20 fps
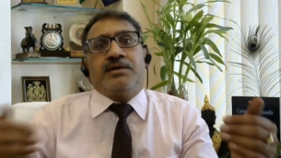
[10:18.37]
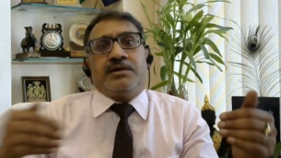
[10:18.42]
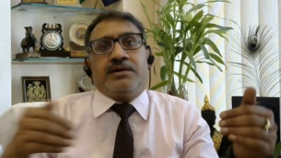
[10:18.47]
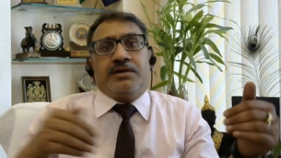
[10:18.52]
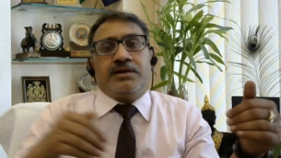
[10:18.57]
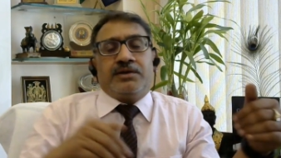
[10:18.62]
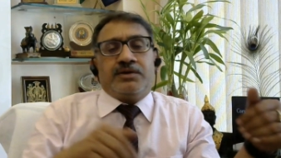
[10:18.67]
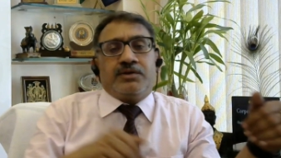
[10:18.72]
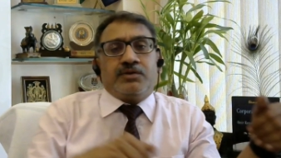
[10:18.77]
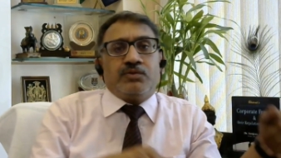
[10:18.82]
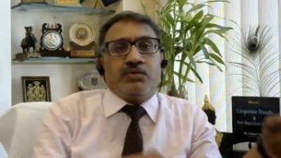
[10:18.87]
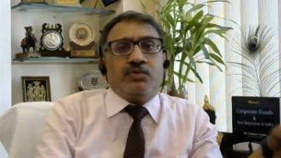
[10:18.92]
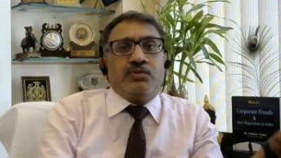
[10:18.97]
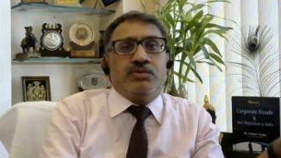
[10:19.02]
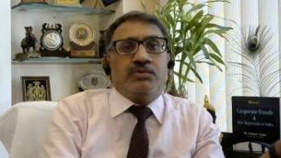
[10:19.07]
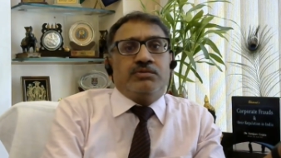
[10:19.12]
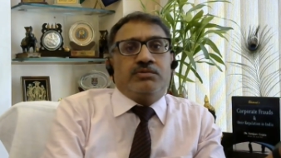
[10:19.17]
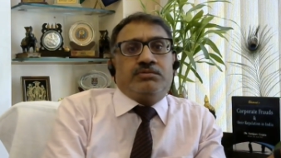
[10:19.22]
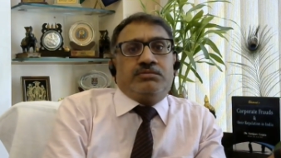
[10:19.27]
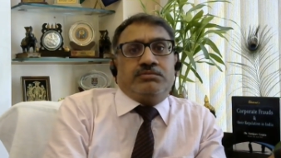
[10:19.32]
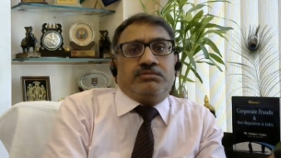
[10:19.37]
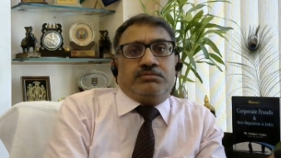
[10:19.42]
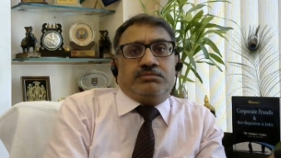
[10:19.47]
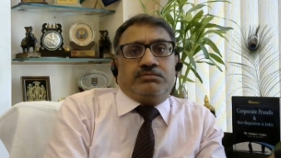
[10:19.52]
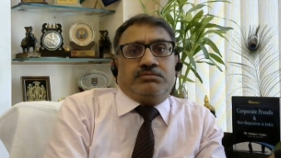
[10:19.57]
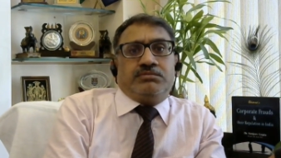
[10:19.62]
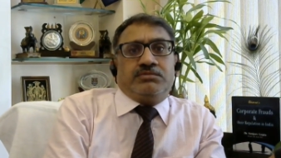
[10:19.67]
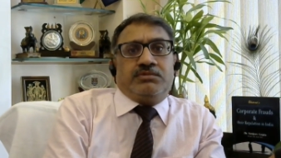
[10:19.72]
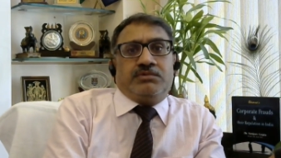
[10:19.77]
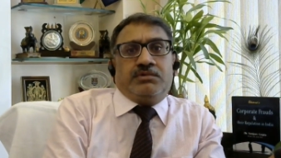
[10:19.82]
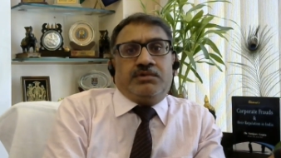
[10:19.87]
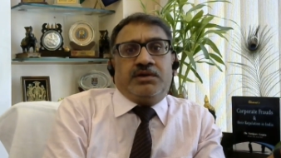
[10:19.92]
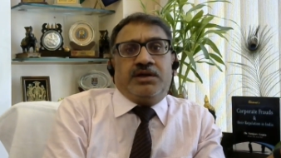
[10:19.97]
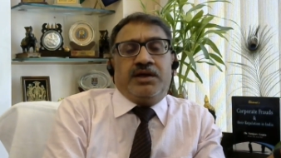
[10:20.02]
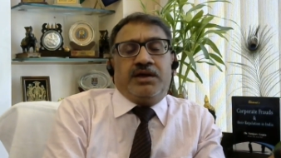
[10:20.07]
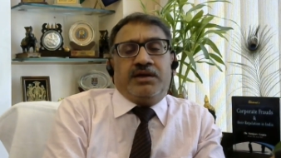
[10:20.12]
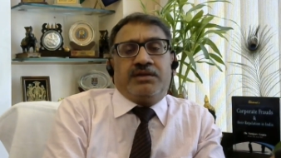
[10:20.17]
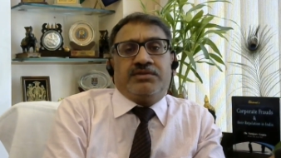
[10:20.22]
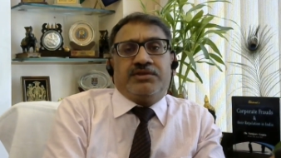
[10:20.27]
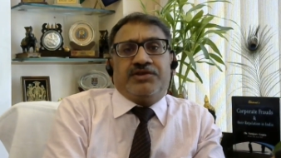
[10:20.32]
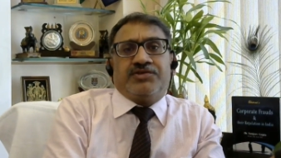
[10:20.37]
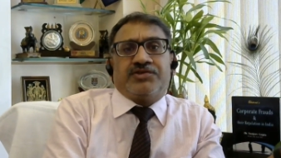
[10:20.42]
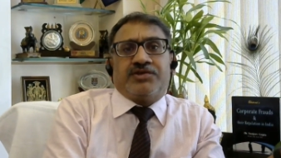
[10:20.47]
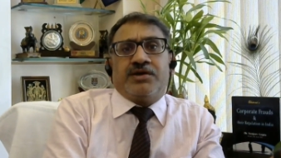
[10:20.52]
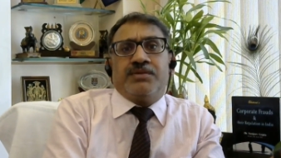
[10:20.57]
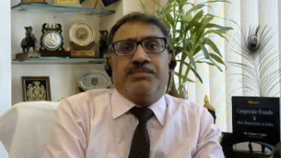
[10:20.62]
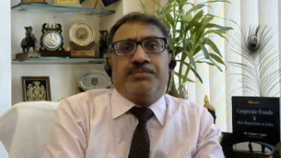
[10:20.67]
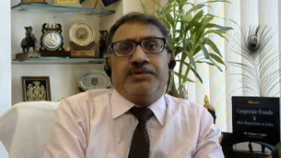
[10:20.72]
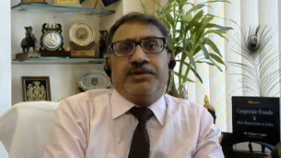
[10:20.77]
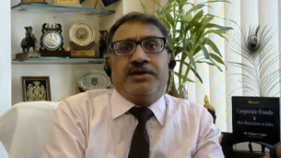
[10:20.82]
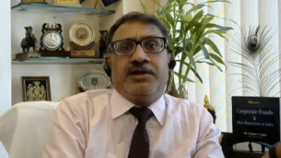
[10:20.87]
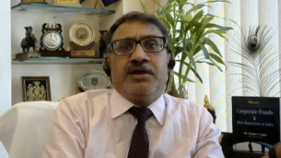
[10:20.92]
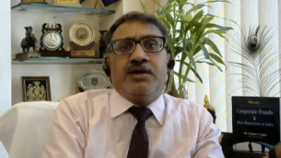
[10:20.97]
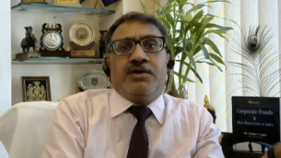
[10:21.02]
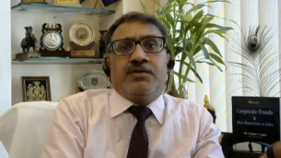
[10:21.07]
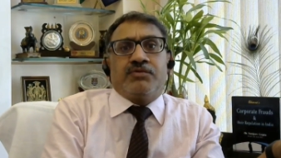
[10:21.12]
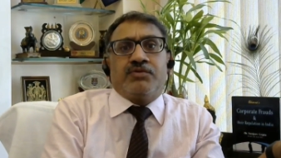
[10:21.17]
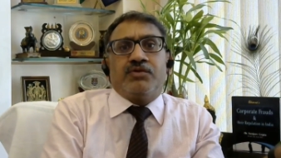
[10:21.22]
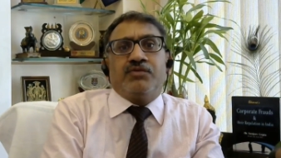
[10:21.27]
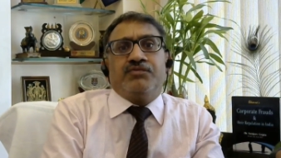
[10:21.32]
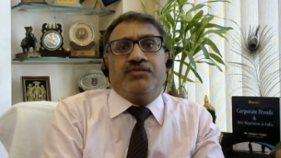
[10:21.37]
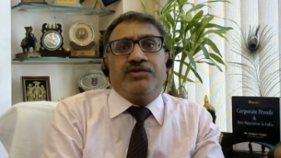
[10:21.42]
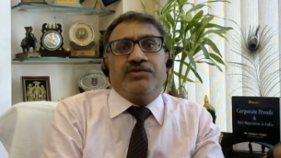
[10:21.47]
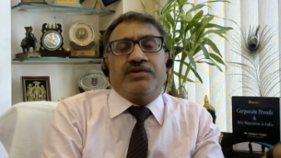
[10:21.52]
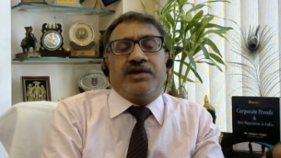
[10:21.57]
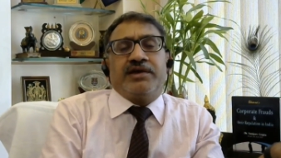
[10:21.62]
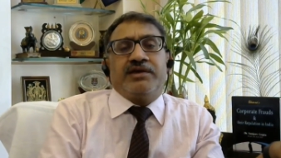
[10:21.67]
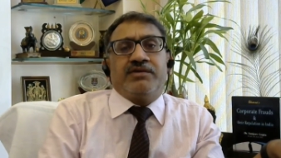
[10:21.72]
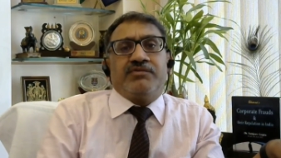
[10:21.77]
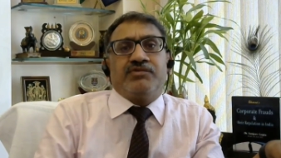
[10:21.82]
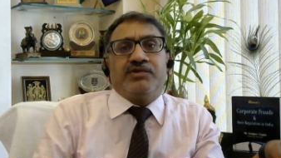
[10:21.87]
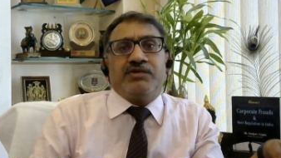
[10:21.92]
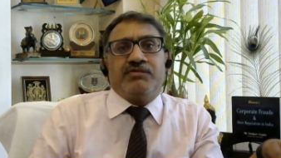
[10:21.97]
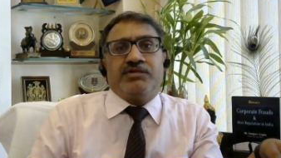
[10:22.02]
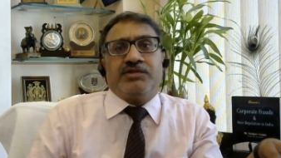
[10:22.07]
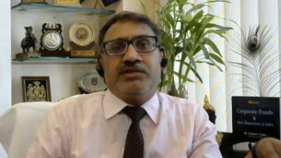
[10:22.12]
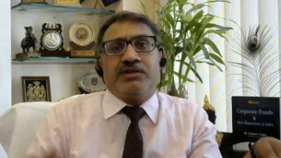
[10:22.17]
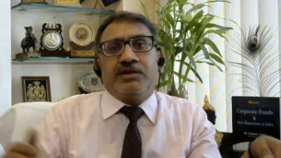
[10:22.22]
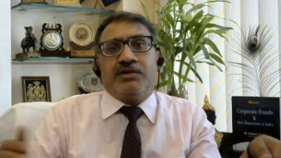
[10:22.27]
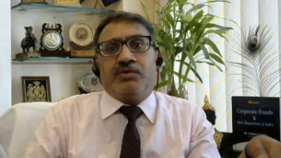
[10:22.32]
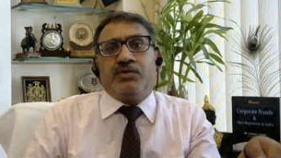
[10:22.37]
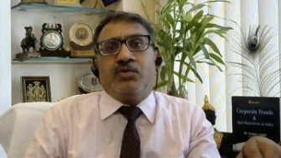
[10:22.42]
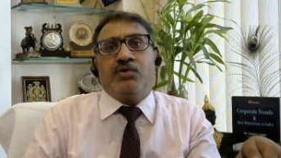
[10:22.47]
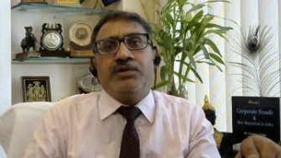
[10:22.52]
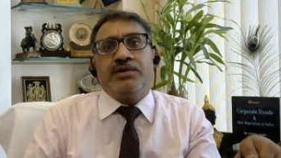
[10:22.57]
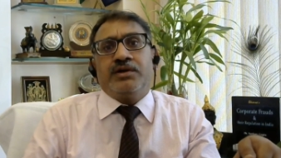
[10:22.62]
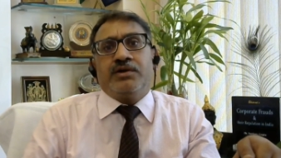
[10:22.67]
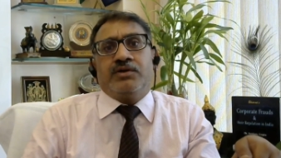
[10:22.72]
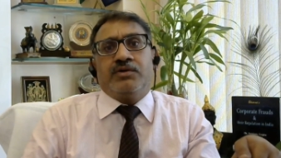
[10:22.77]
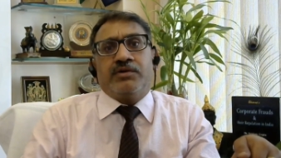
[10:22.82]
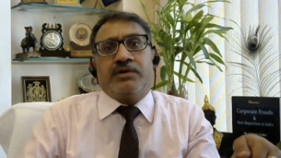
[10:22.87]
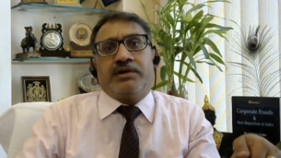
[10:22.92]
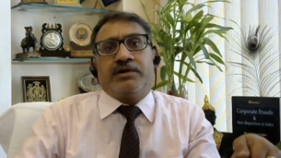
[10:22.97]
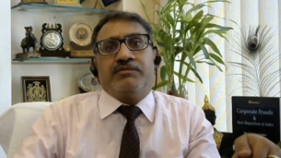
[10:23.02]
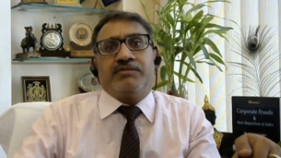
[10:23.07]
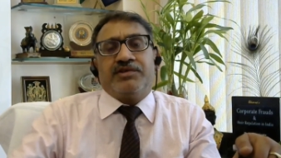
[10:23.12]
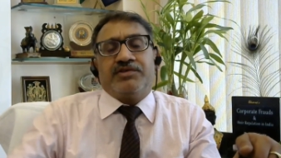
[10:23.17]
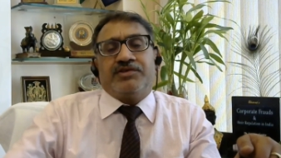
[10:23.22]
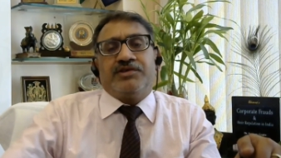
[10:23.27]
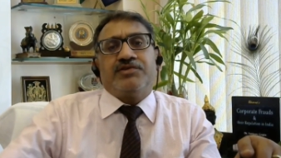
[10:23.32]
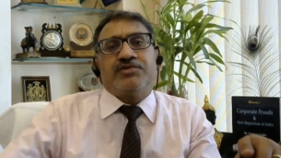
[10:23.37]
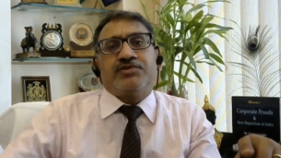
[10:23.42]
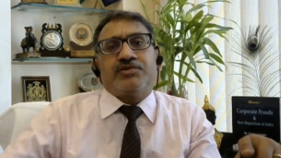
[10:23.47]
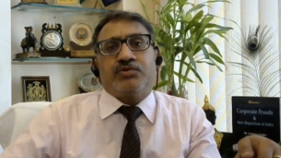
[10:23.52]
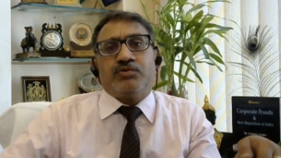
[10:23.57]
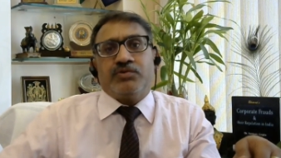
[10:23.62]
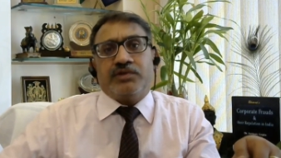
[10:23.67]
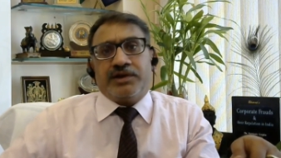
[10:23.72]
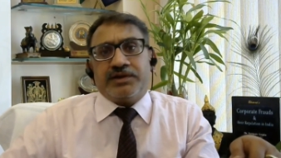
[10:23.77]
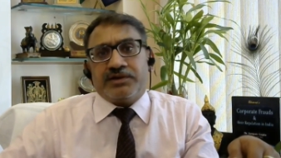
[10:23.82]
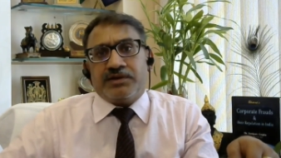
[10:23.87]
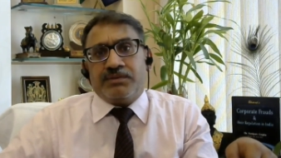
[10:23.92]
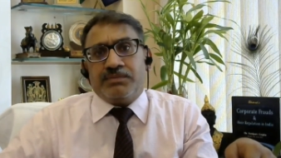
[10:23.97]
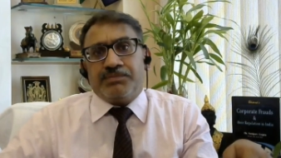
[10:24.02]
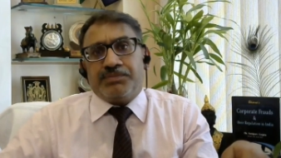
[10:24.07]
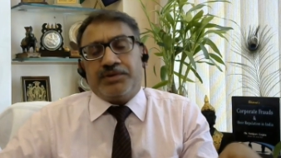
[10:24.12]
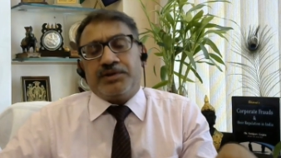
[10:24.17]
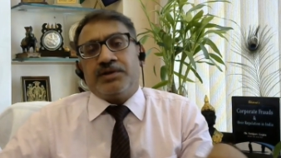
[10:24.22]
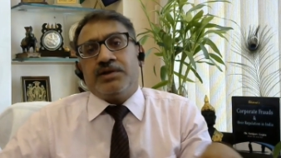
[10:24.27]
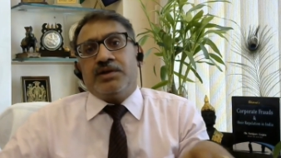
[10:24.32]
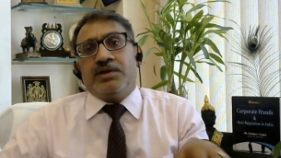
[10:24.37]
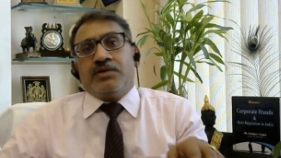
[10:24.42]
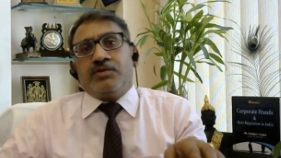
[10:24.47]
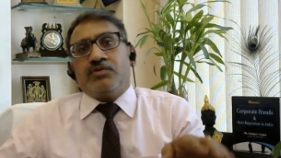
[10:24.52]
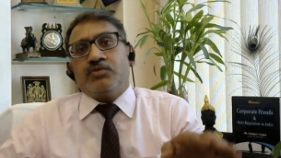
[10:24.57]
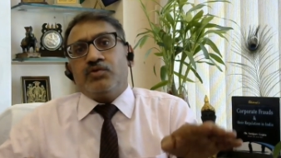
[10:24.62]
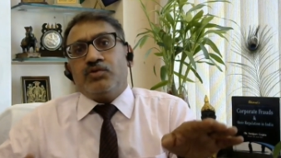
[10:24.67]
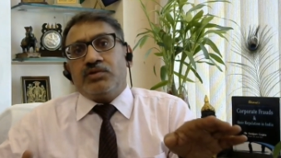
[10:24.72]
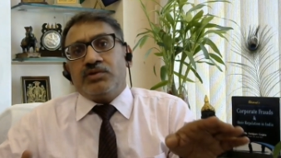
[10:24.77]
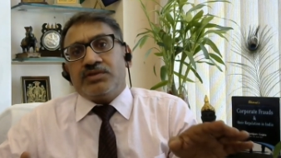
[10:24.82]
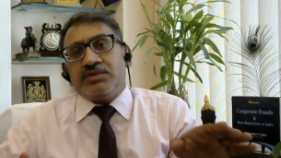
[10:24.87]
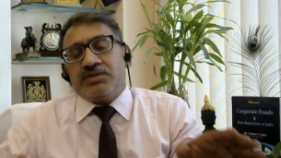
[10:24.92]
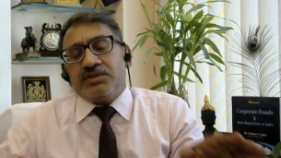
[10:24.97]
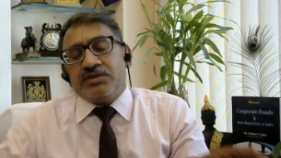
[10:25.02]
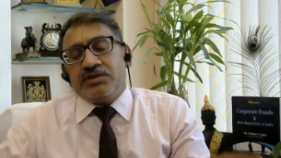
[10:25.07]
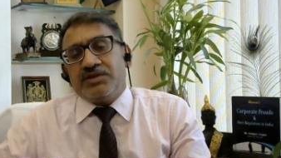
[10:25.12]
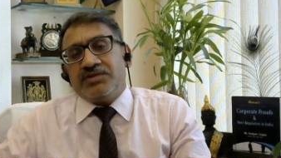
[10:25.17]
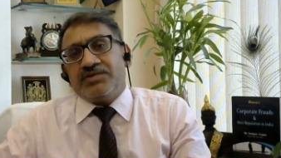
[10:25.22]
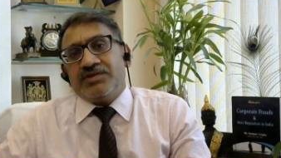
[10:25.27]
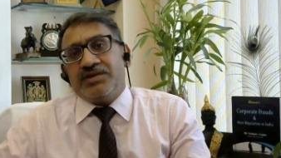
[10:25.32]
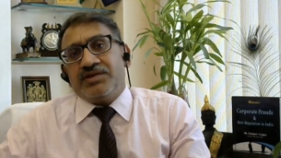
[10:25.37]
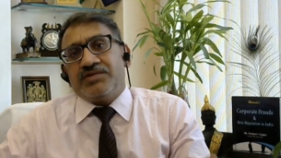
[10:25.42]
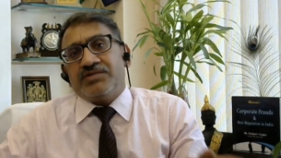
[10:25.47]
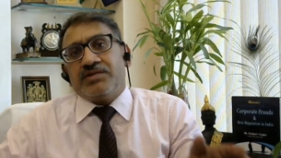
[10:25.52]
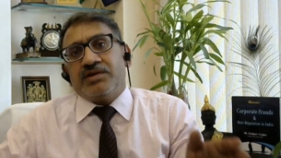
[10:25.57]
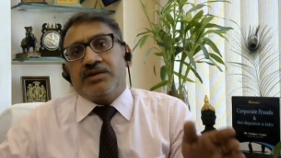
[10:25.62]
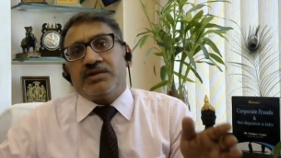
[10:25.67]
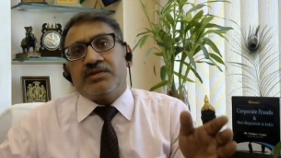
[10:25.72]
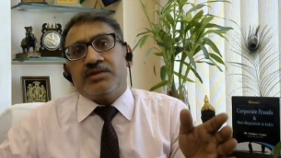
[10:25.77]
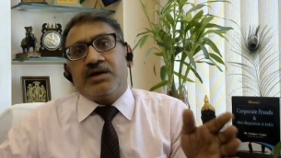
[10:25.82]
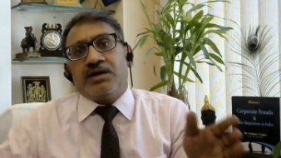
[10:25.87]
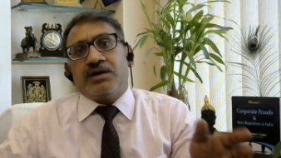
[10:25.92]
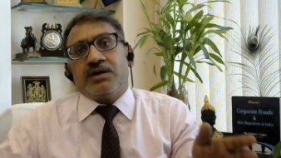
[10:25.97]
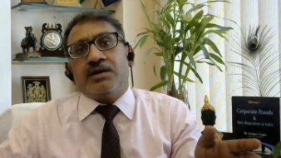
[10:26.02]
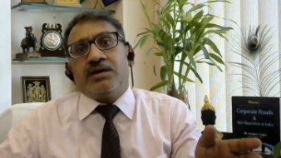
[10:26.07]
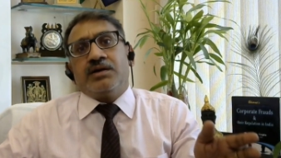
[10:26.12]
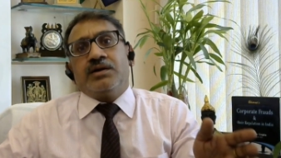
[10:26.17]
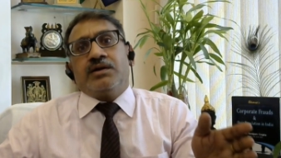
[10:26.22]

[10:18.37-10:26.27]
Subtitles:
into this company from which I have given the loan or advances to that company. So this is the